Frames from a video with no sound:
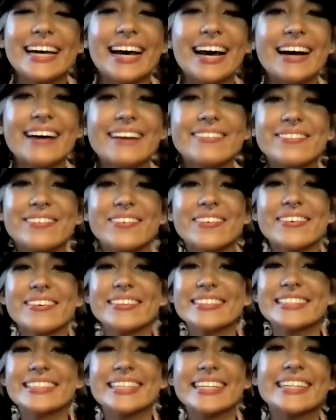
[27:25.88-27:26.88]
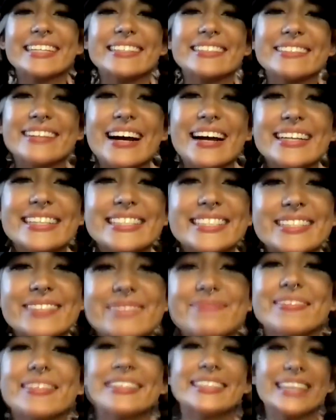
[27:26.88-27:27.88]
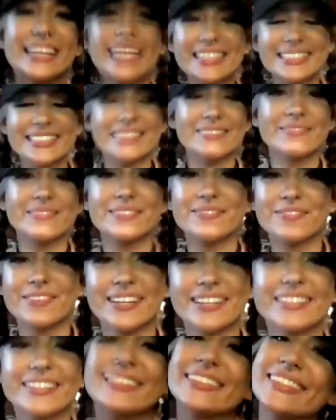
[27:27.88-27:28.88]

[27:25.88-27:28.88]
Of course. Thank you guys so much. I had so much fun.